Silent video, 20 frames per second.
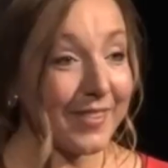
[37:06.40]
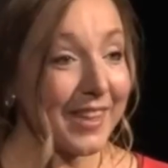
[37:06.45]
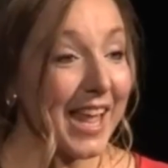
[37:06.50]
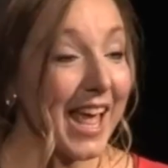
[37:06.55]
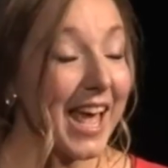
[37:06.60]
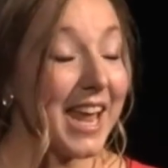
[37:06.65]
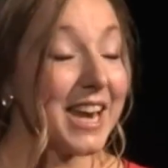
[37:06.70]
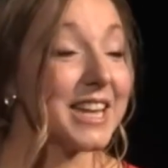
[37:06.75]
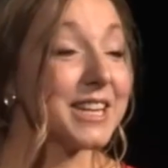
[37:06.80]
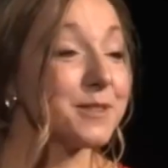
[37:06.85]

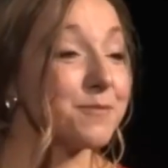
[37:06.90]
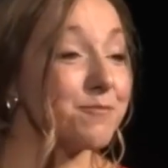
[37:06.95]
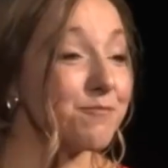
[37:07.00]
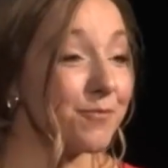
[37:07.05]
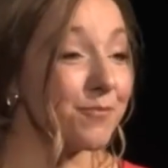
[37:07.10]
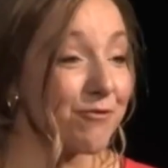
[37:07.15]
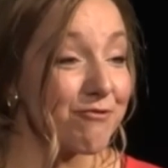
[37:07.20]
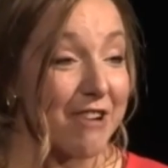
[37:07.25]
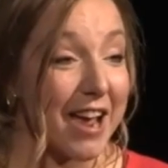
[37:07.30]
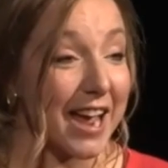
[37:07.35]
And as
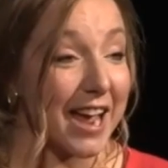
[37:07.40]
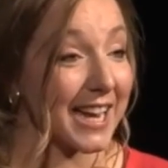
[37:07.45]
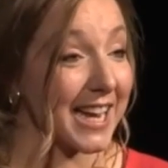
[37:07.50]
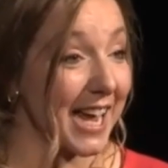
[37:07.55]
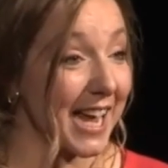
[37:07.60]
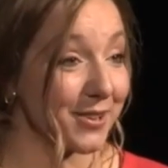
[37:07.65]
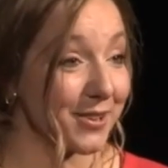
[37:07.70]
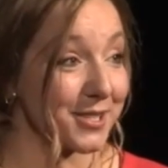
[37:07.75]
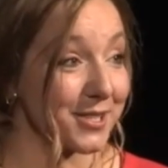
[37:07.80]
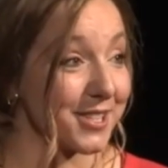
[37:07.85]
rank
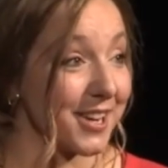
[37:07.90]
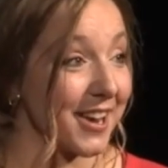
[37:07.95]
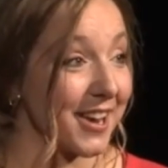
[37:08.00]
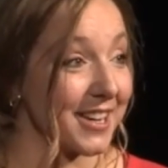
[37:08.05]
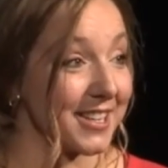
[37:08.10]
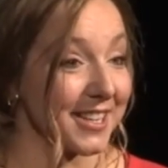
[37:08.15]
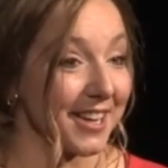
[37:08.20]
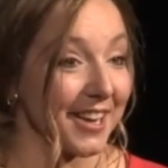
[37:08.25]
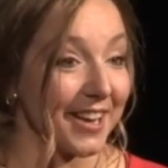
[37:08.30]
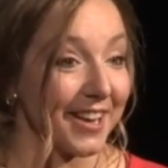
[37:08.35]

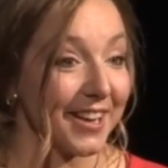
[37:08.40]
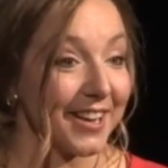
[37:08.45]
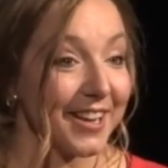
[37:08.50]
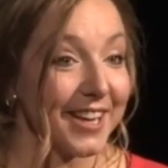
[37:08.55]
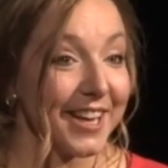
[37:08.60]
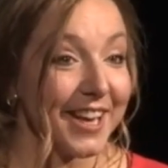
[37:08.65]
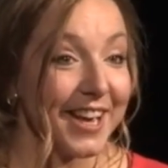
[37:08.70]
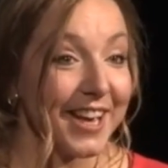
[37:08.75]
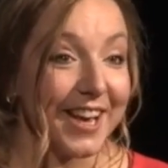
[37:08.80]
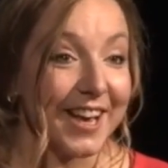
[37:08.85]
outsider,
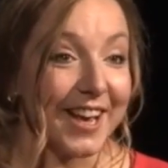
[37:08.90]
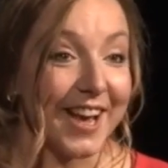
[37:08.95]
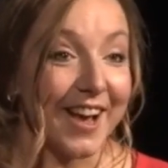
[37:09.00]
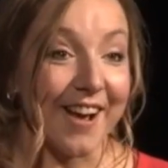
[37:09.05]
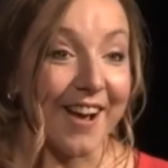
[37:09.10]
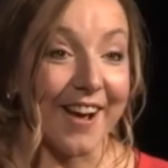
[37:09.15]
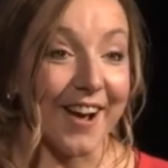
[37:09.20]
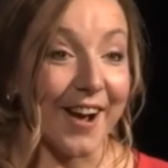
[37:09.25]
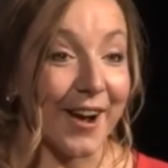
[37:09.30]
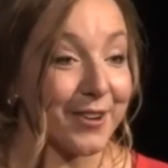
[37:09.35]

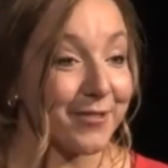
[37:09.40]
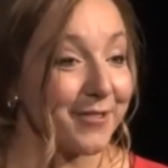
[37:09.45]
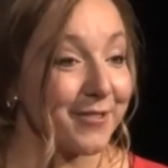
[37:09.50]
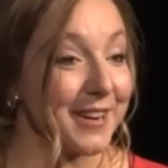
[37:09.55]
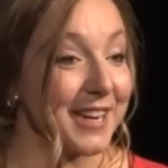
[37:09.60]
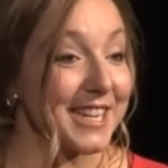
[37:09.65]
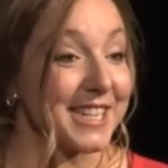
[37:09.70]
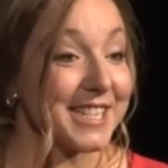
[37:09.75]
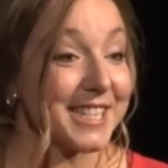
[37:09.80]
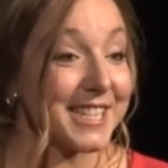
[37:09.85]
I
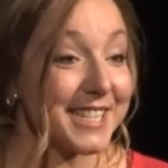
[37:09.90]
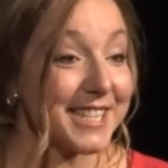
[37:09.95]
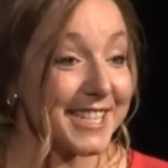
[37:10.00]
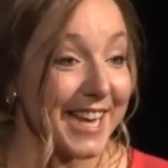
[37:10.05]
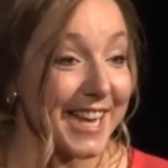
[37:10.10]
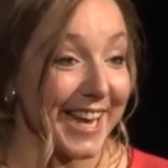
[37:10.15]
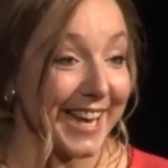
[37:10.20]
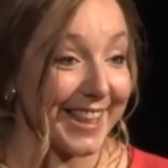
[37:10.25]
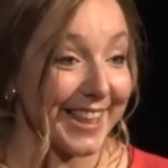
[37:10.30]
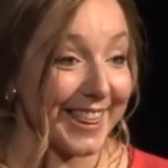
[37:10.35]
finished
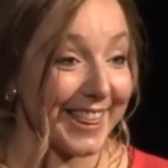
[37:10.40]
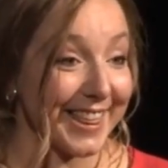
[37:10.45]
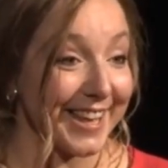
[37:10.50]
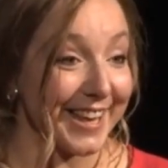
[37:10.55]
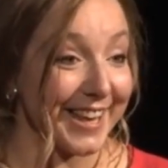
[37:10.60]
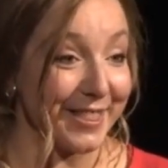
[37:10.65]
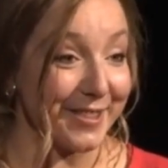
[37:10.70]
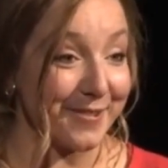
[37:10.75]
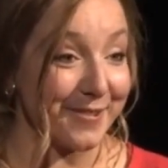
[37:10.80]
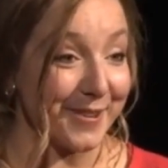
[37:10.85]
sixth
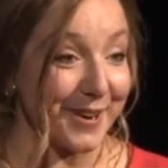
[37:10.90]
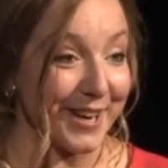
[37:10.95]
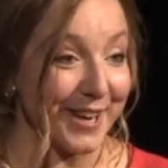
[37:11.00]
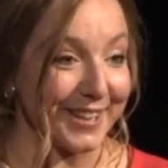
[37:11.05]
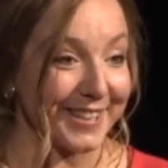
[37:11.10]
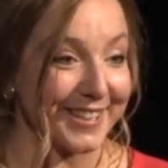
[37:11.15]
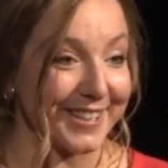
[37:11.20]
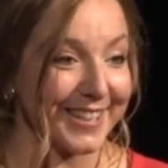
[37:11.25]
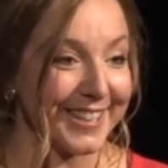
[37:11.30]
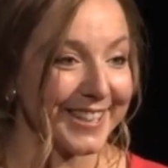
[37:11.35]
in the world.